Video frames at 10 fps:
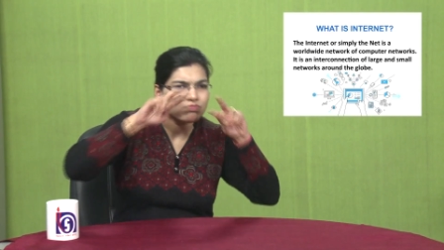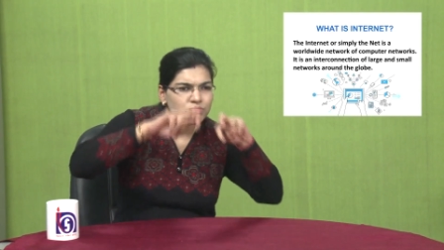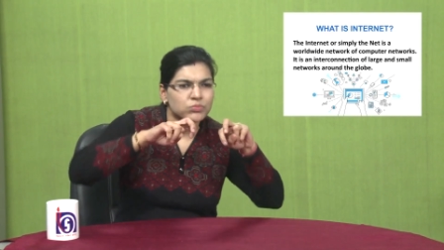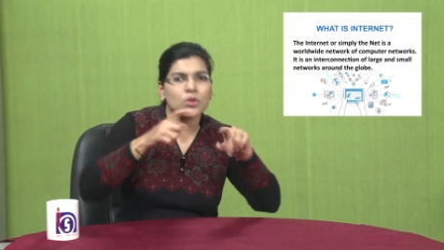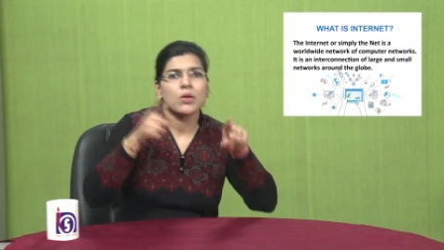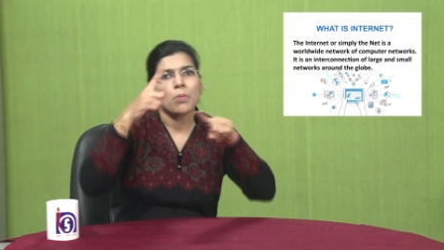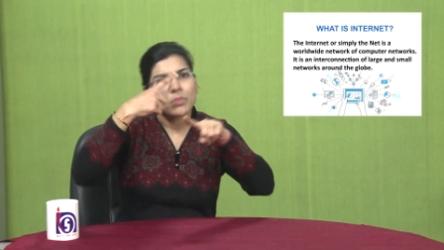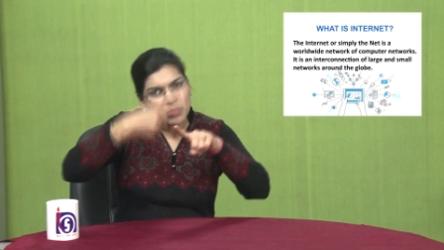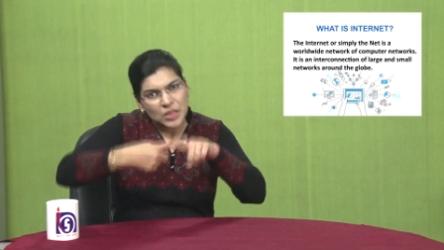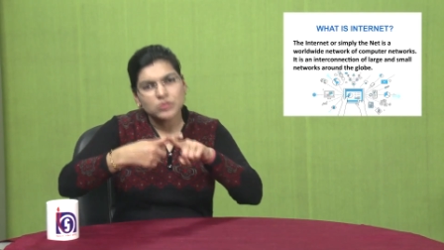or it could
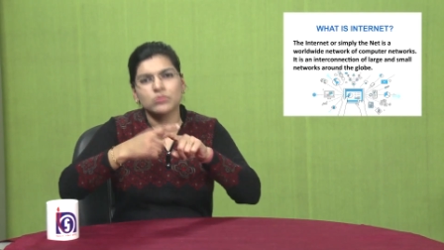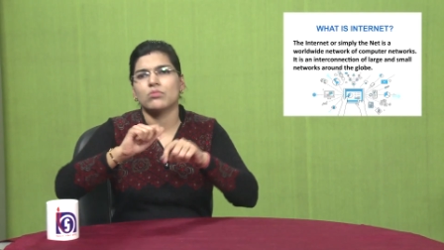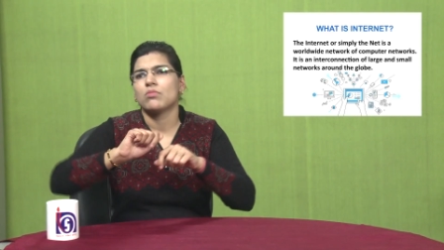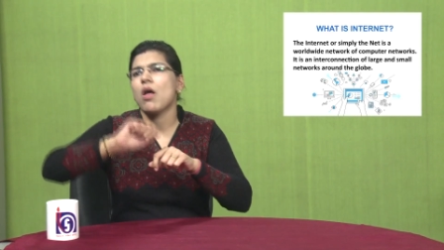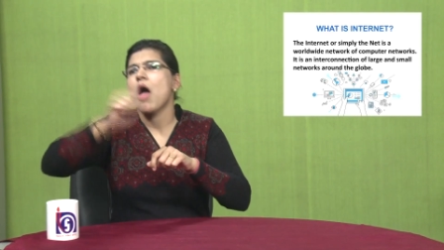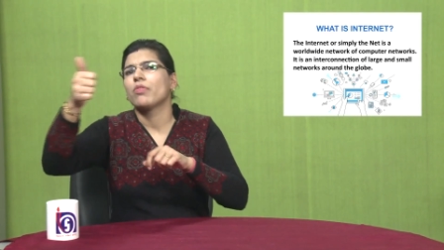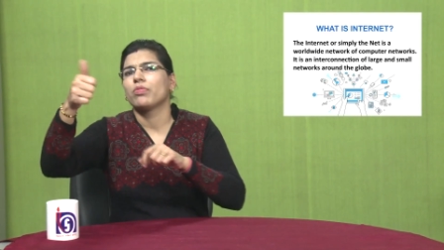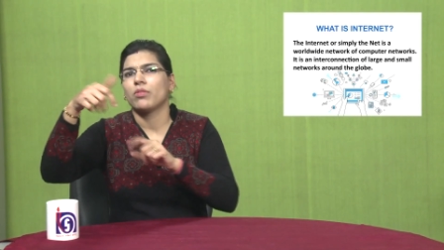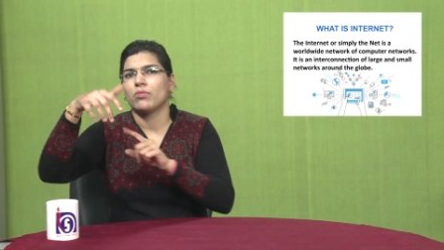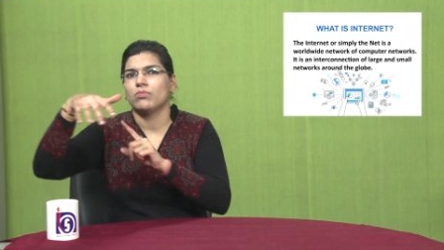be any
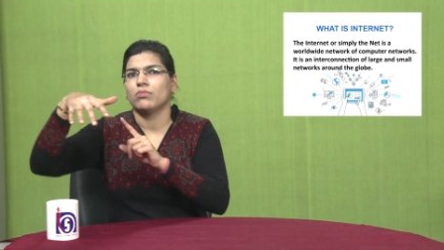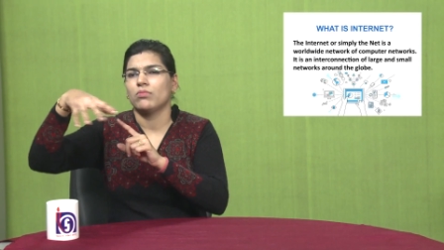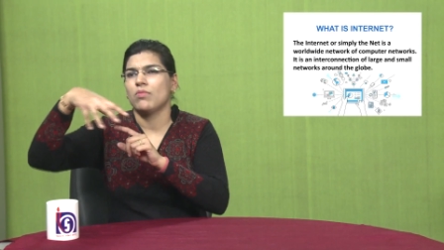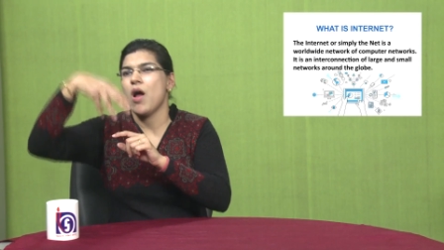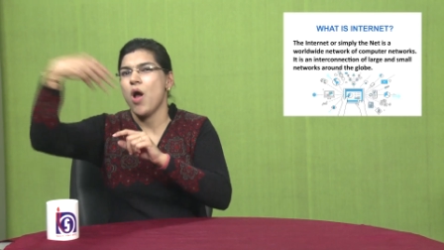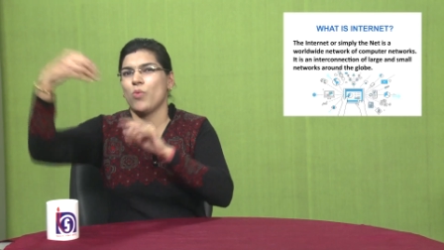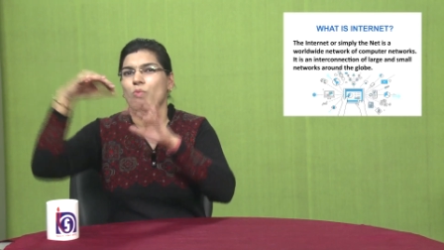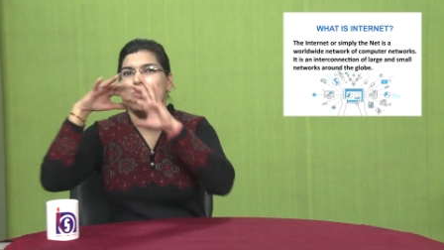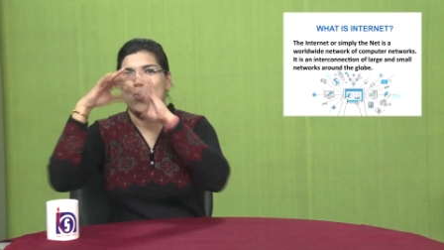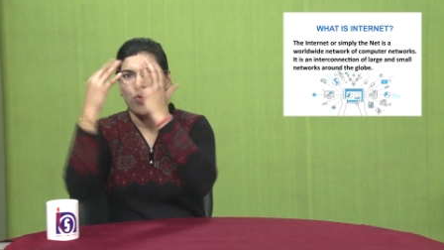videos we can search
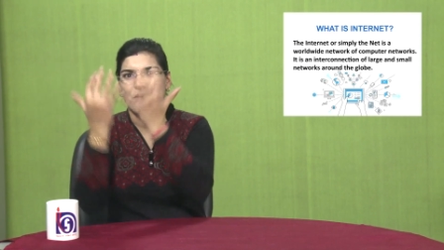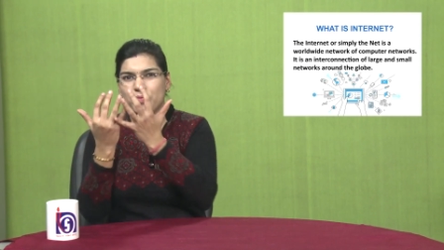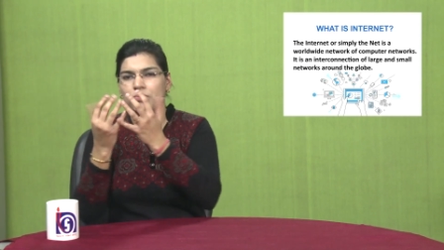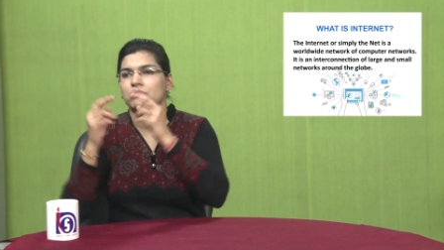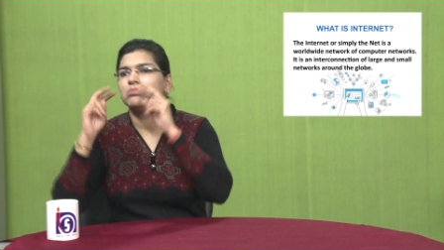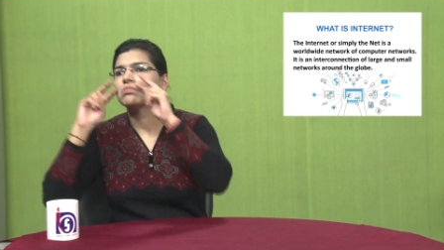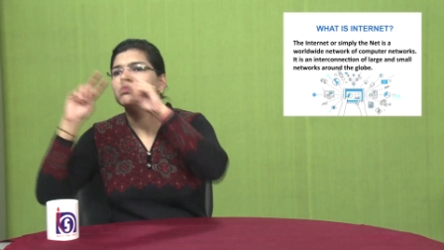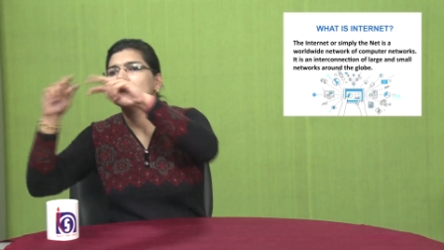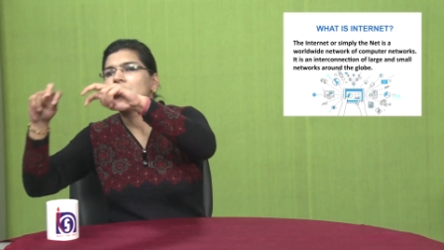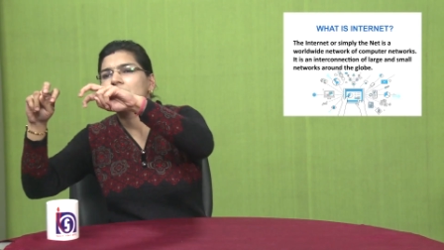for and access
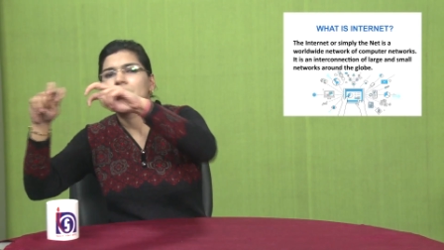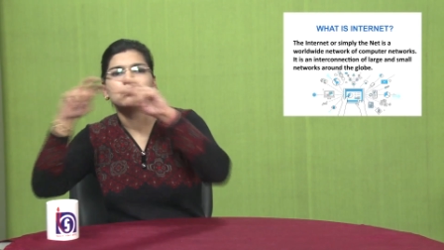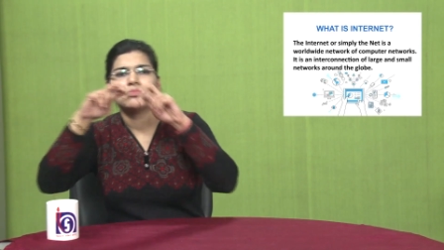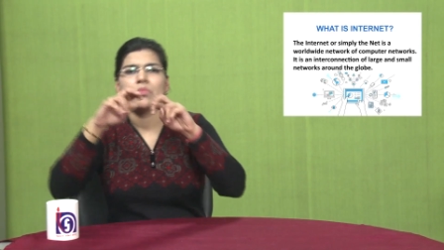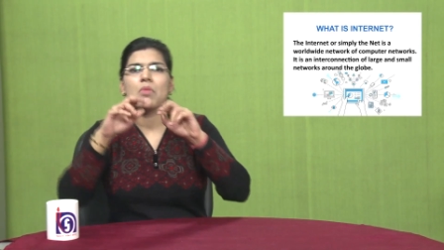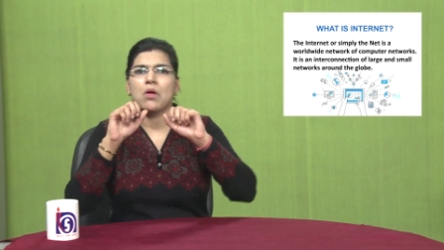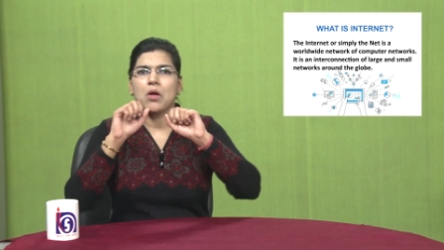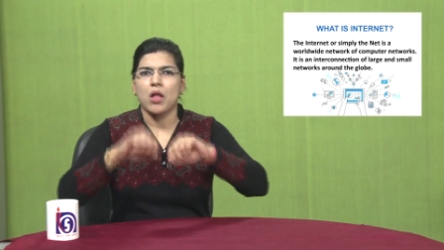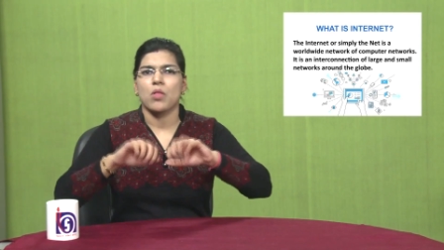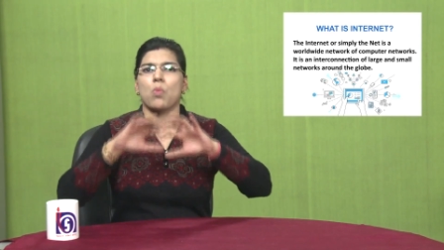the
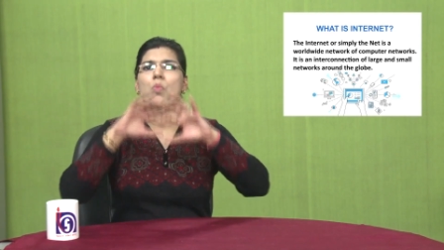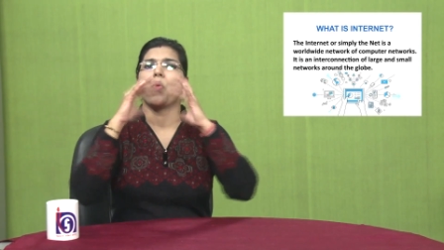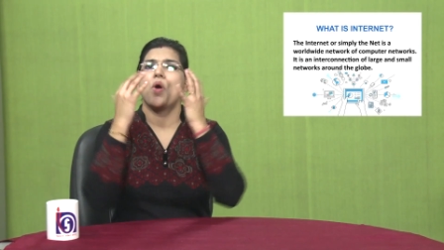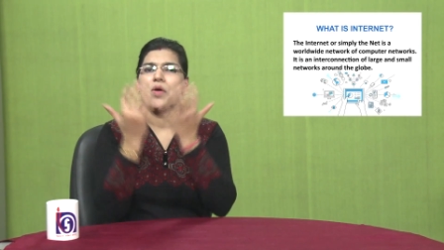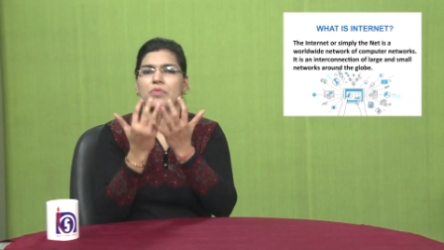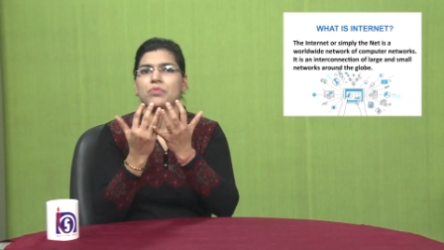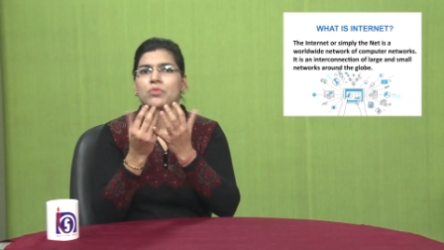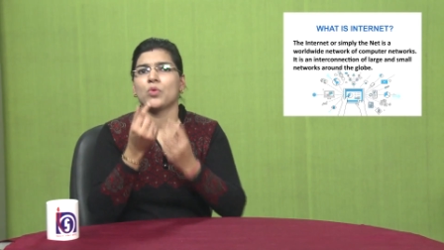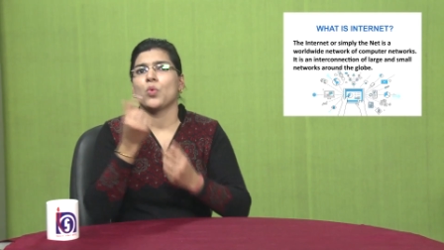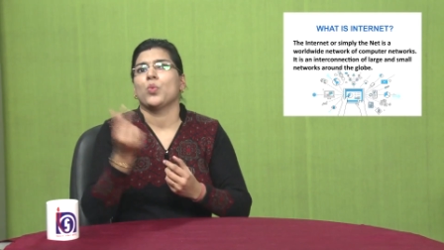information from other
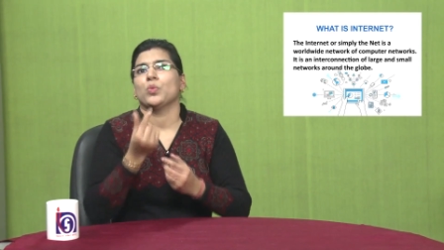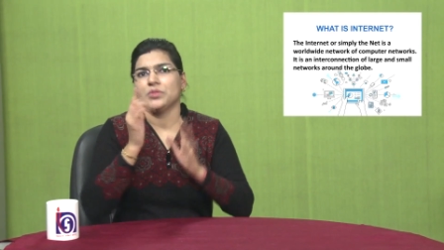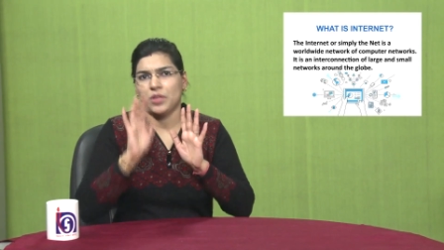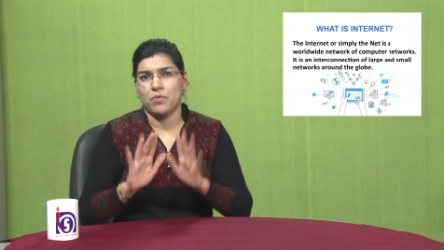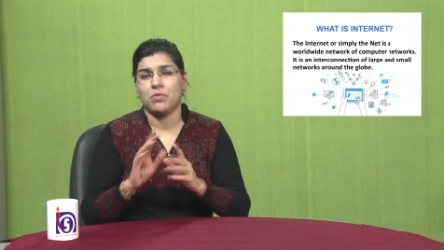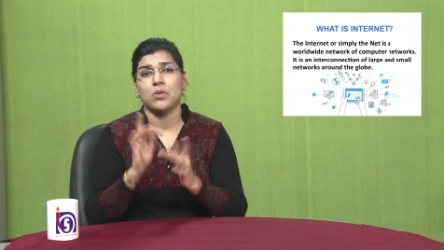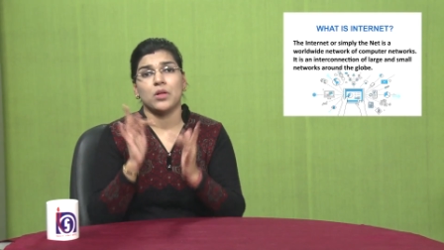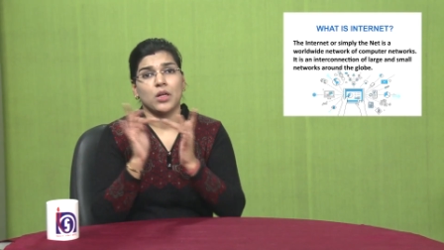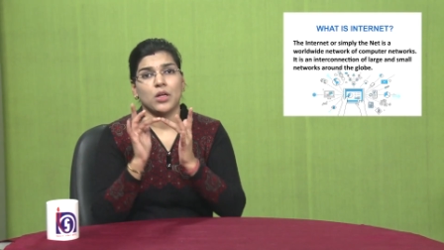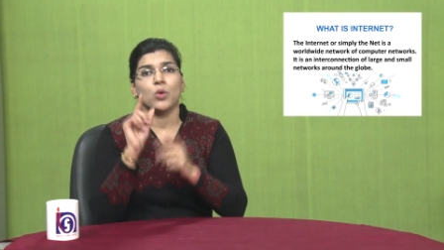
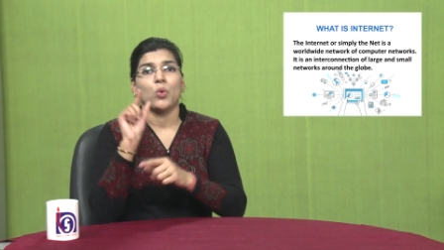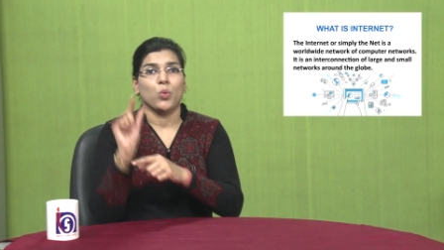departments.